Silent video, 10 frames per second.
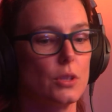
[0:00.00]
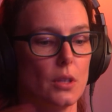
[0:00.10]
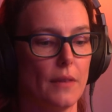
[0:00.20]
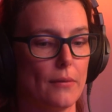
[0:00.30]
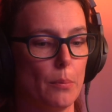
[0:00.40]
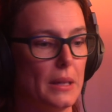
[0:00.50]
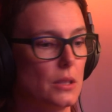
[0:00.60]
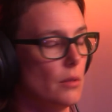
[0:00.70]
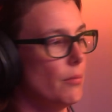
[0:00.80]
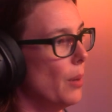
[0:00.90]
sort of have a big
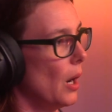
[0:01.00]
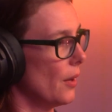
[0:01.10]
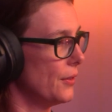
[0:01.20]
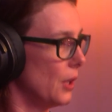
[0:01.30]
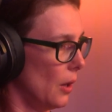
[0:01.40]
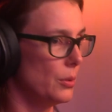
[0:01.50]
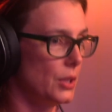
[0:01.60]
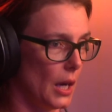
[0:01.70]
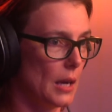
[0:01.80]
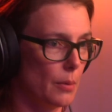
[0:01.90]
sort of bathtub
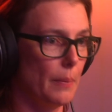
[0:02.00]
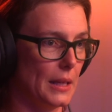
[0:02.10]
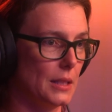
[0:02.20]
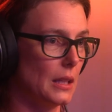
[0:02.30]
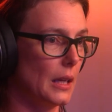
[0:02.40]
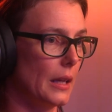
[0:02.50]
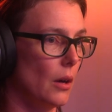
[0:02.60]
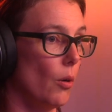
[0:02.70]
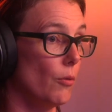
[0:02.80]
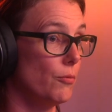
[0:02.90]
shape, basically,
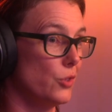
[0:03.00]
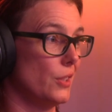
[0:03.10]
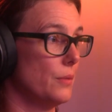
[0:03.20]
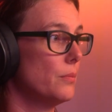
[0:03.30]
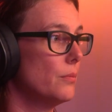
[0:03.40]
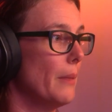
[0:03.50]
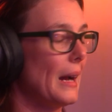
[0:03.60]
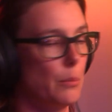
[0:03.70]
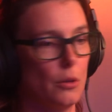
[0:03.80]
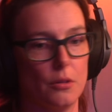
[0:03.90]
of just
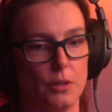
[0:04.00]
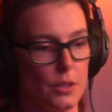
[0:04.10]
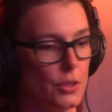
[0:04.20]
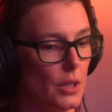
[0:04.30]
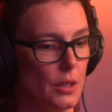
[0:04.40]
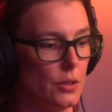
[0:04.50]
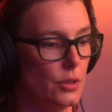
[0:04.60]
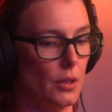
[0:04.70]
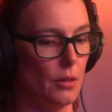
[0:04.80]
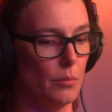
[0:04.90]
magma
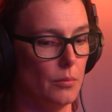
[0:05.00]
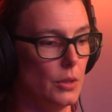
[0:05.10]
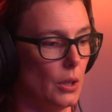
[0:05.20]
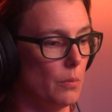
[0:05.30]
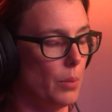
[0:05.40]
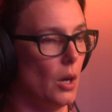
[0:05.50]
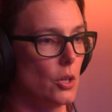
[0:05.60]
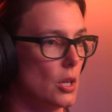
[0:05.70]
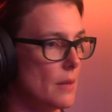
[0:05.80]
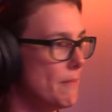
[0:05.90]
and
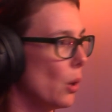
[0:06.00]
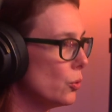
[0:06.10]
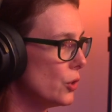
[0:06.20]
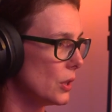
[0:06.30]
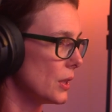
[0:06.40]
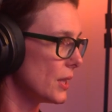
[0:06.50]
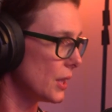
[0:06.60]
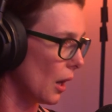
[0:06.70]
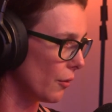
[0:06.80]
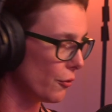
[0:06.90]
partially molten
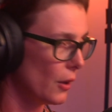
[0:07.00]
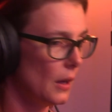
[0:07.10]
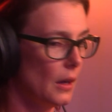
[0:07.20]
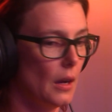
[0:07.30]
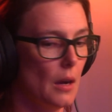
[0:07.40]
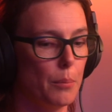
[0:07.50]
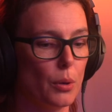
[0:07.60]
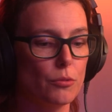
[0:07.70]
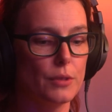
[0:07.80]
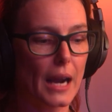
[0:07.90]
stuff.
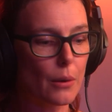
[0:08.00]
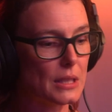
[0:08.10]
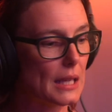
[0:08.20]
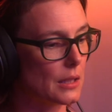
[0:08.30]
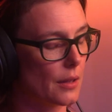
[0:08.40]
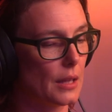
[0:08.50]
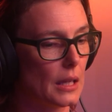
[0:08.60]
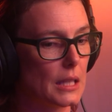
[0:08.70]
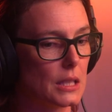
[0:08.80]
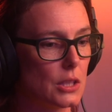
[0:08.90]
But nowadays, I think
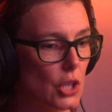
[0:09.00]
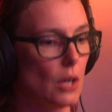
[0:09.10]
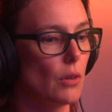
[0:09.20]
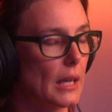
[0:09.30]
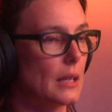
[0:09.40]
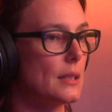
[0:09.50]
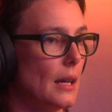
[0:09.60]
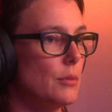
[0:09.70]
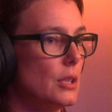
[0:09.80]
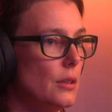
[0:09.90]
it's generally
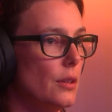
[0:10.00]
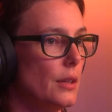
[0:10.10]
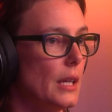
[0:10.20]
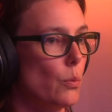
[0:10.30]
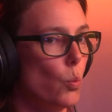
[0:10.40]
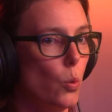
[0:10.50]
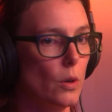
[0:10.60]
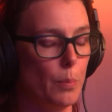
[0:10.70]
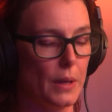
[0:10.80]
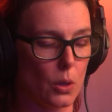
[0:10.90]
accepted that it
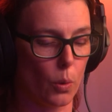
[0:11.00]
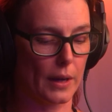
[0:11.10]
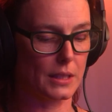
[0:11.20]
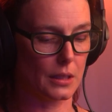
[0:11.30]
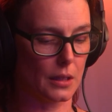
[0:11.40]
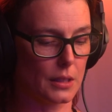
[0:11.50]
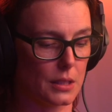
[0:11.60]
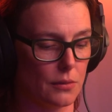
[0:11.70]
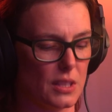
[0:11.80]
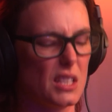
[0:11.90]
would be quite a
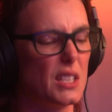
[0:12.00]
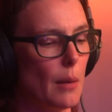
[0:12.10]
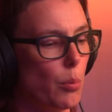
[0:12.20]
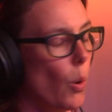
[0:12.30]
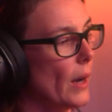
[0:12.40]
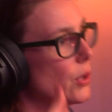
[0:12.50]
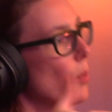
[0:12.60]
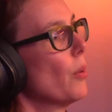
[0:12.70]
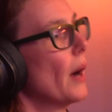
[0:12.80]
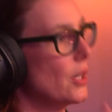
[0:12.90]
sort of a stepwise
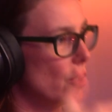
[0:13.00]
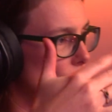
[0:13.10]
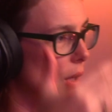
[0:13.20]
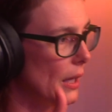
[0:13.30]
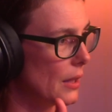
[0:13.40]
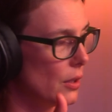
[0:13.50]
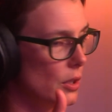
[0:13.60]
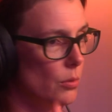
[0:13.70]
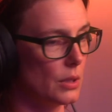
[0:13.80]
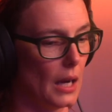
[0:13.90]
operation, really, that
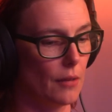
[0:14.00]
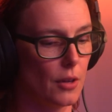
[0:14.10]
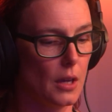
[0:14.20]
you would have